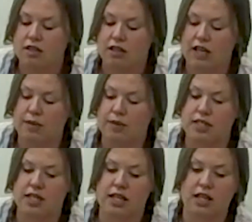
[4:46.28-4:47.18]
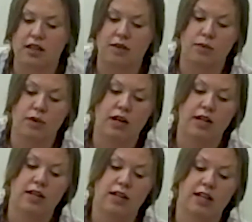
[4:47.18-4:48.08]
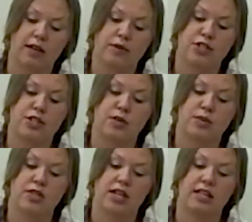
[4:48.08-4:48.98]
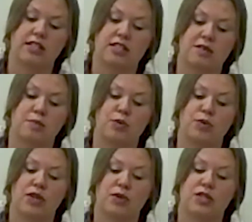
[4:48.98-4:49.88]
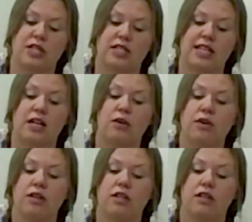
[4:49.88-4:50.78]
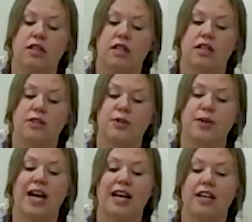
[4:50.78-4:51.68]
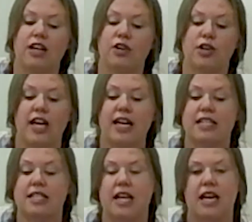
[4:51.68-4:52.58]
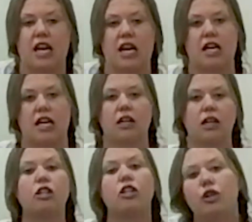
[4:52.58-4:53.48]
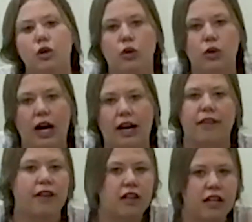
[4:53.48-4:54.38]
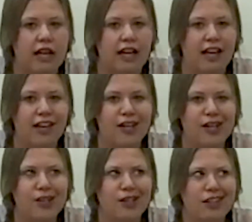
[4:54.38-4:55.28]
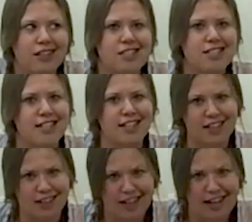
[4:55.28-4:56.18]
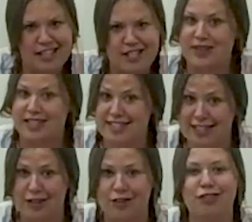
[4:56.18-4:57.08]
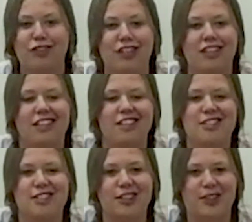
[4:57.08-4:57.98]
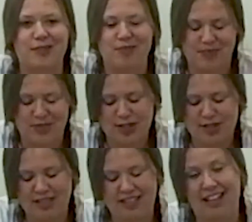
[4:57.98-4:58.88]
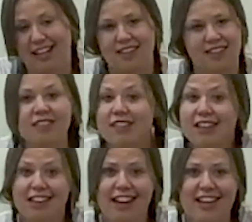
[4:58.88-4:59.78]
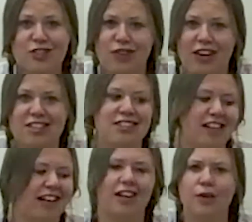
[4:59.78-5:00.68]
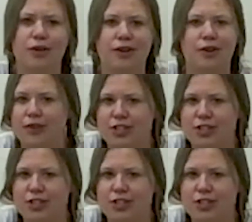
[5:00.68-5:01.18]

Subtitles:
I would take the water and I would just use that to smooth those things out. So it kind of creates a glue out of the clay to stick the clay to itself. So again, Clay is fascinating. Who knew?